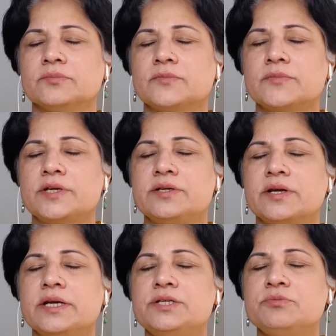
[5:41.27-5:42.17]
and
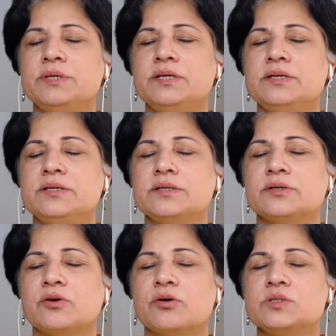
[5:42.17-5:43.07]
try to be
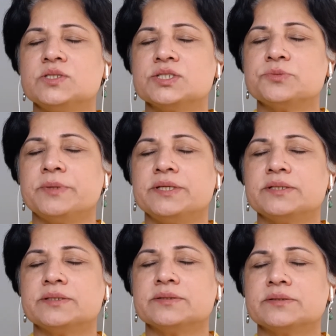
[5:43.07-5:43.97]
non
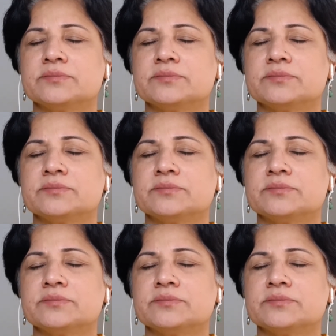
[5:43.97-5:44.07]
judgmental.